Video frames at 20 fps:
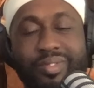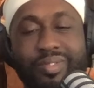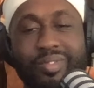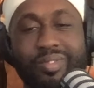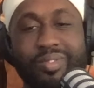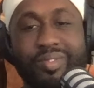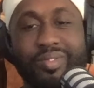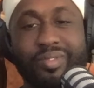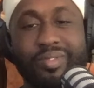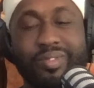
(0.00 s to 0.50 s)

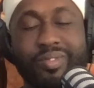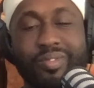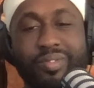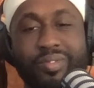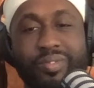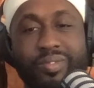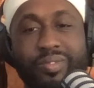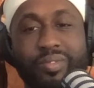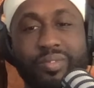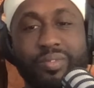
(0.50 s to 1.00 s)

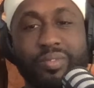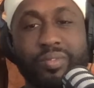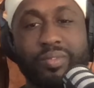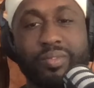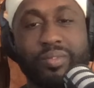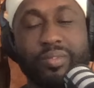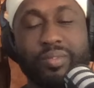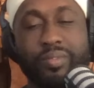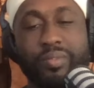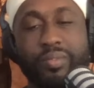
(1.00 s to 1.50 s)

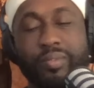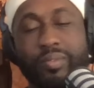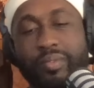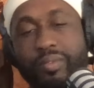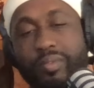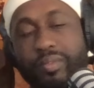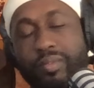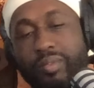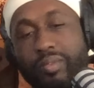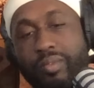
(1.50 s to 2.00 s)

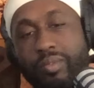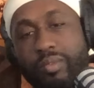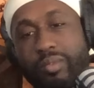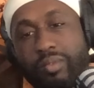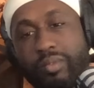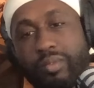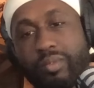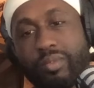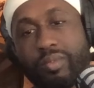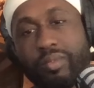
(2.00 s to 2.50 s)

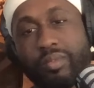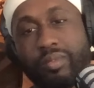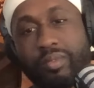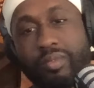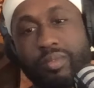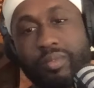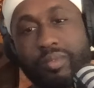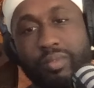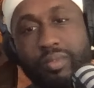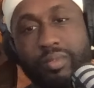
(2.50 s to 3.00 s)

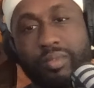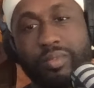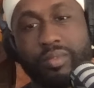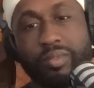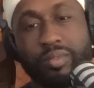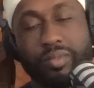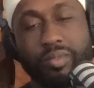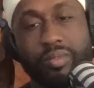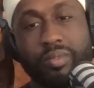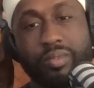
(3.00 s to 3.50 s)

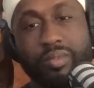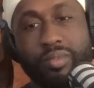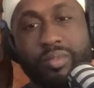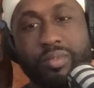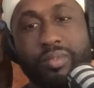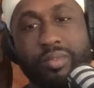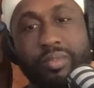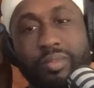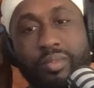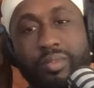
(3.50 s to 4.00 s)

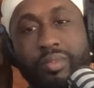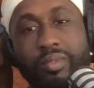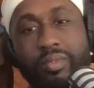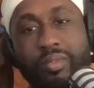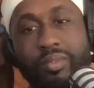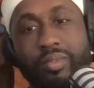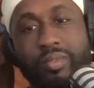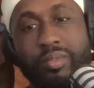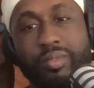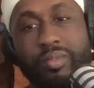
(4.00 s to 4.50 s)

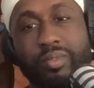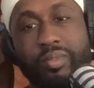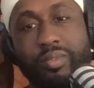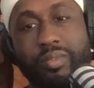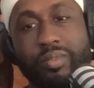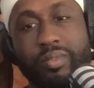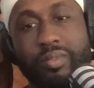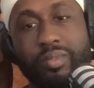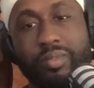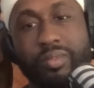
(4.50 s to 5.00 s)

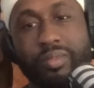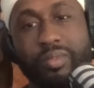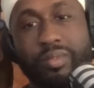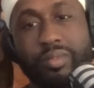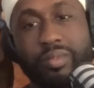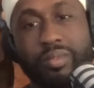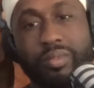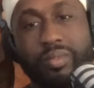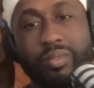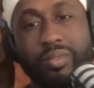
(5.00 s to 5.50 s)

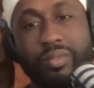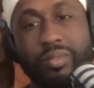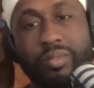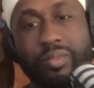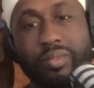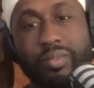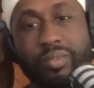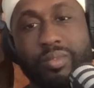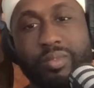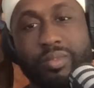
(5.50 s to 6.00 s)

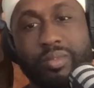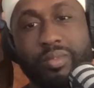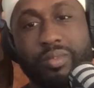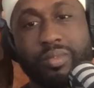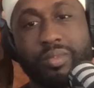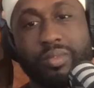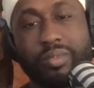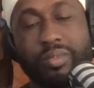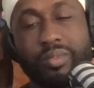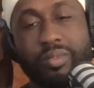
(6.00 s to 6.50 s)

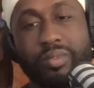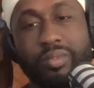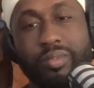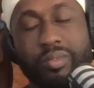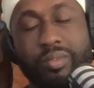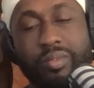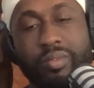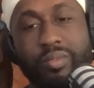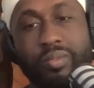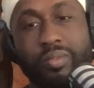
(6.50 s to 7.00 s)

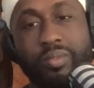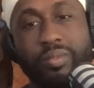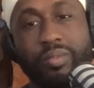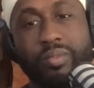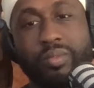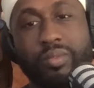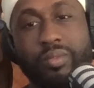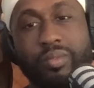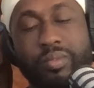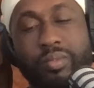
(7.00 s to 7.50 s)

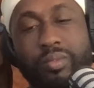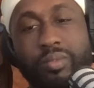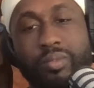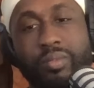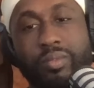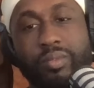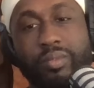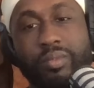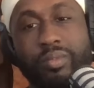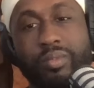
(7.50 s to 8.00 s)
(silent)